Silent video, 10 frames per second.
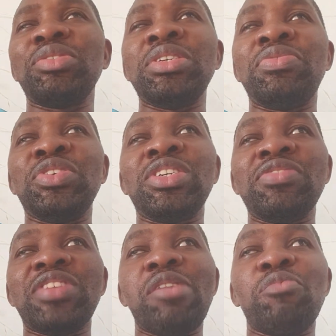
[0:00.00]
If you
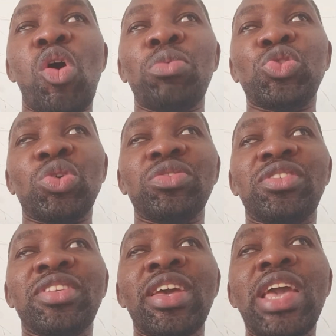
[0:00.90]
give them options,
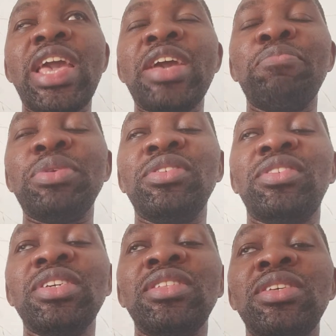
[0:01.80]
say A, B,
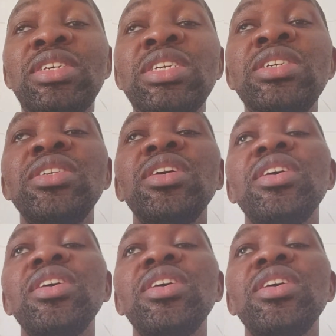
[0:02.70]
C, D, E,